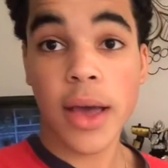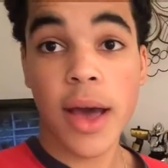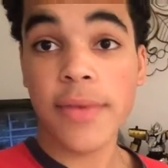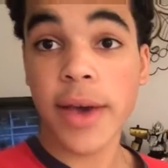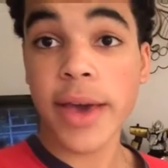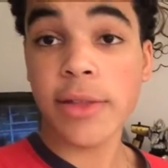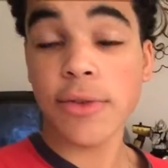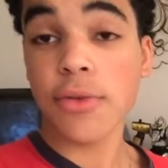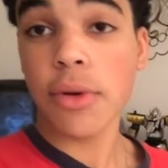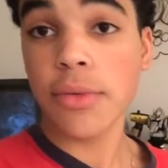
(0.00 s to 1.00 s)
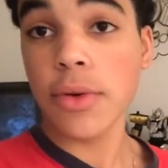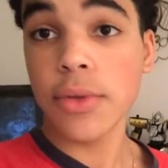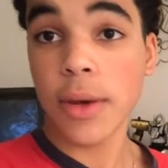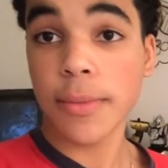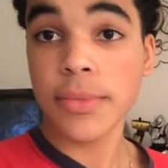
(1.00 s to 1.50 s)
I have the Ankylosaur
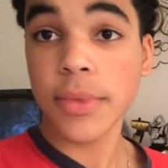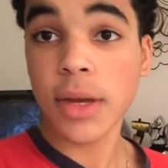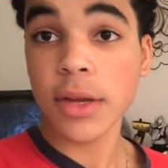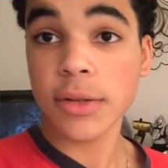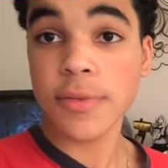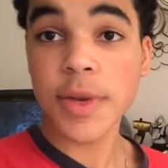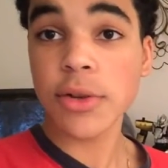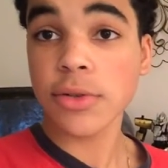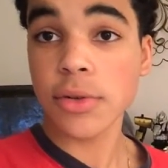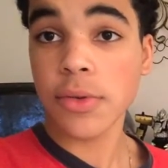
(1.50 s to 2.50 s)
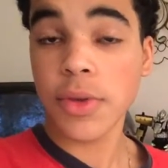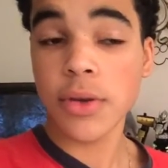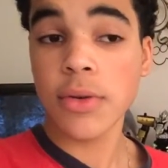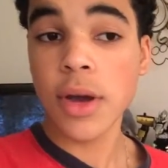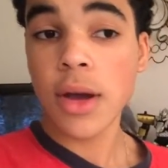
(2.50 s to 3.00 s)
review, the Spinosaur
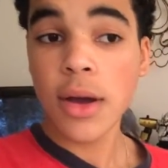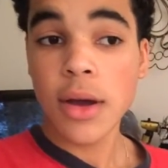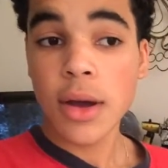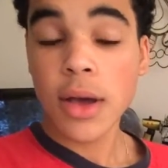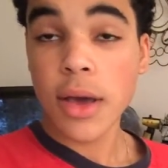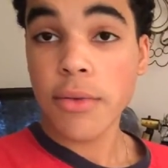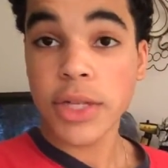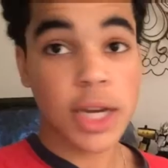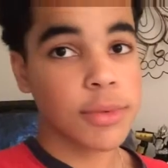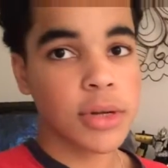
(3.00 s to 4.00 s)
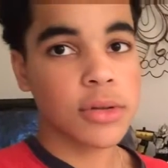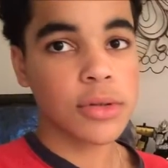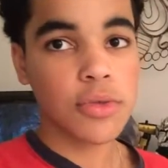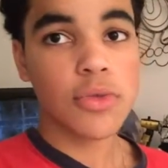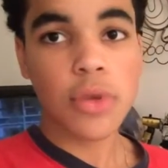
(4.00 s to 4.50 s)
review, which I'm going to
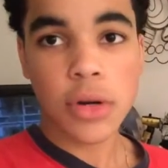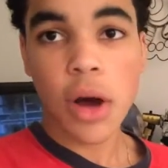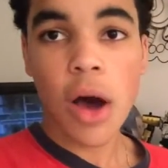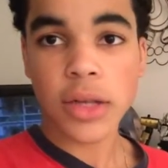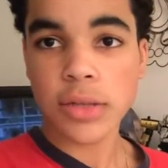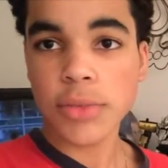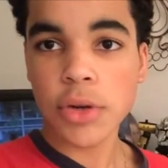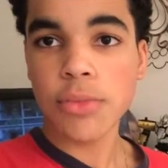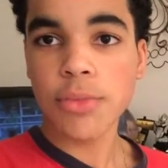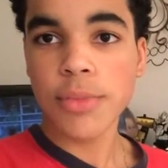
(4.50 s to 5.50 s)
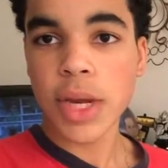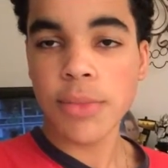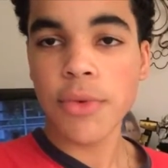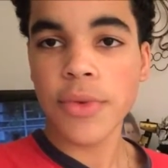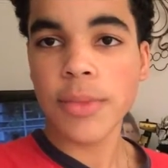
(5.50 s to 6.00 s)
do an awesome little
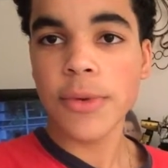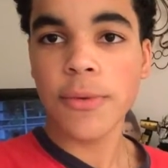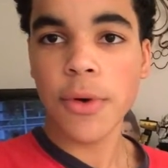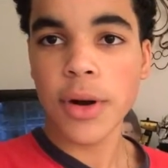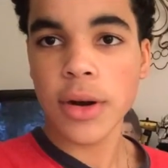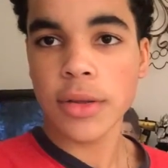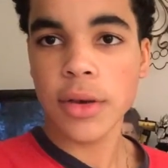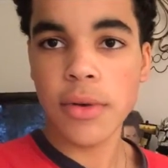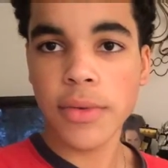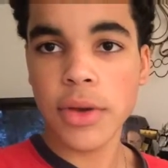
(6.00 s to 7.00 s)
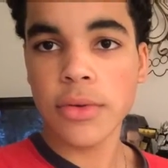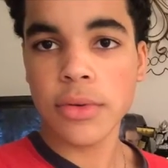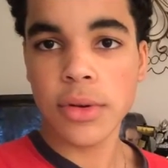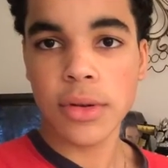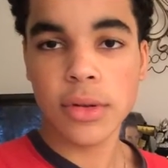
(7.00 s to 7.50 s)
mini movie before the
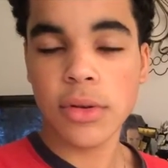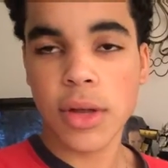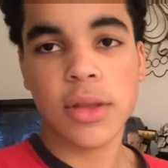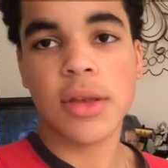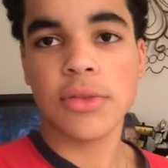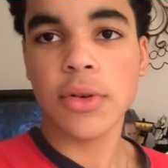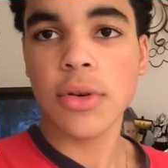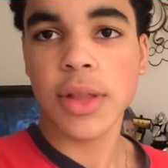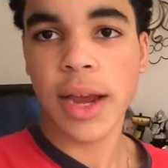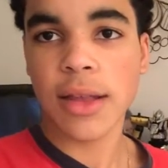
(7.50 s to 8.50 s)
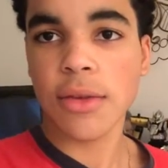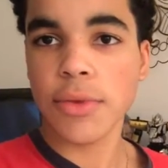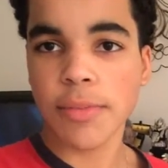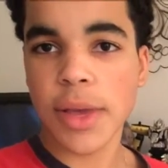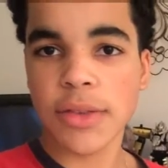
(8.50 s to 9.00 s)
review, you know, at the intro, like I did
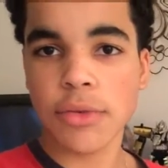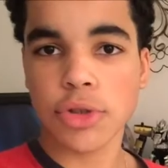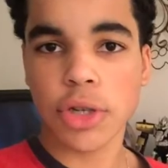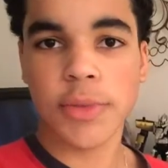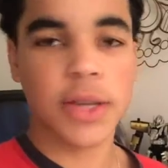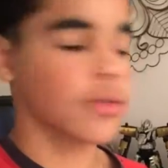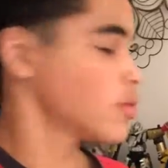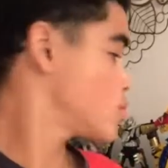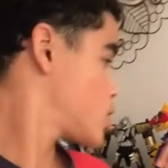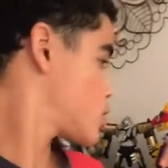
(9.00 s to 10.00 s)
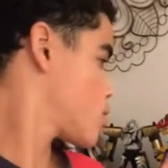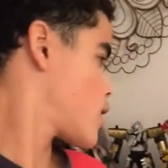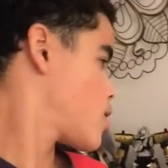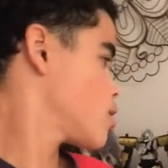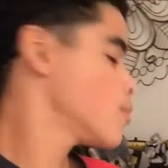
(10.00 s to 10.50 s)
with the Plazio Charge Megazord, which is
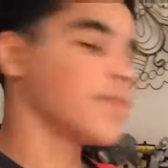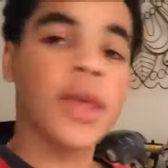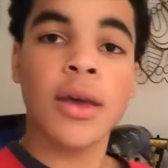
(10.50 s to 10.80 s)
right here.